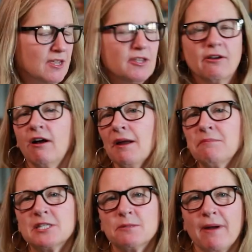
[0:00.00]
Y'all,
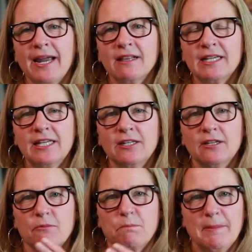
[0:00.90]
I'm
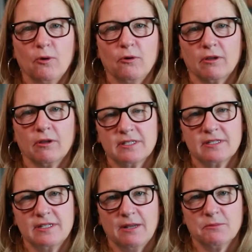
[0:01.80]
smiling. People who are
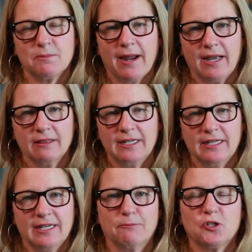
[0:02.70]
listening, I'm smiling
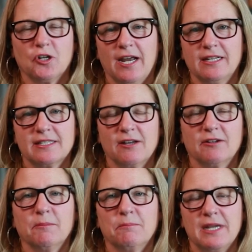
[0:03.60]
and I'm trying to sound
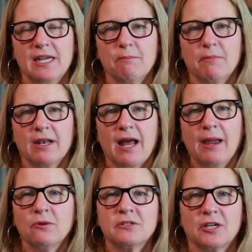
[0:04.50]
upbeat. But
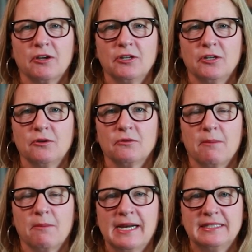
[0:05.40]
I will tell you
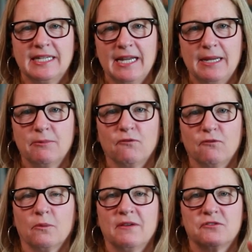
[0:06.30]
that my day
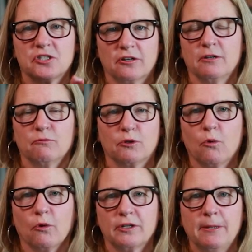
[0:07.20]
before we've started
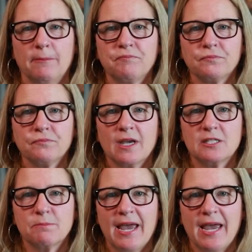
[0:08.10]
recording
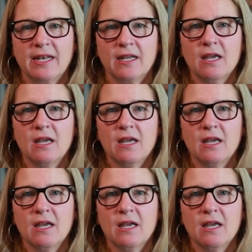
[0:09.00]
has been